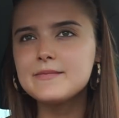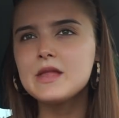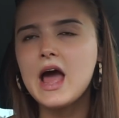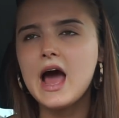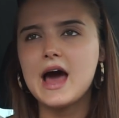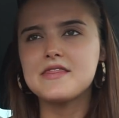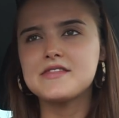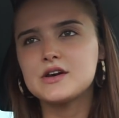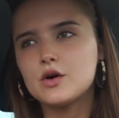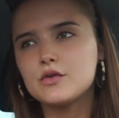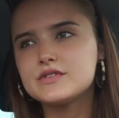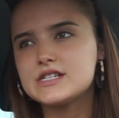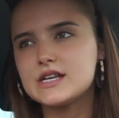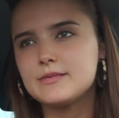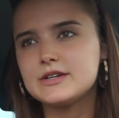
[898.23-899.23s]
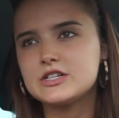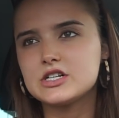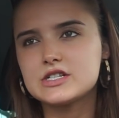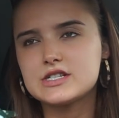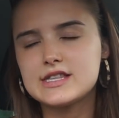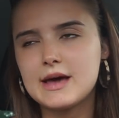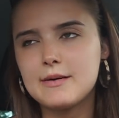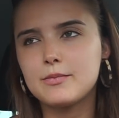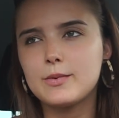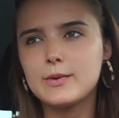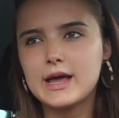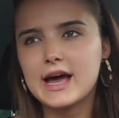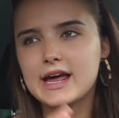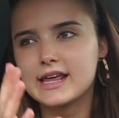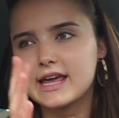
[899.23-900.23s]
And then obviously
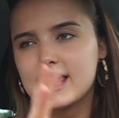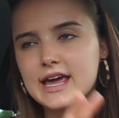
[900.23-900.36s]
we had a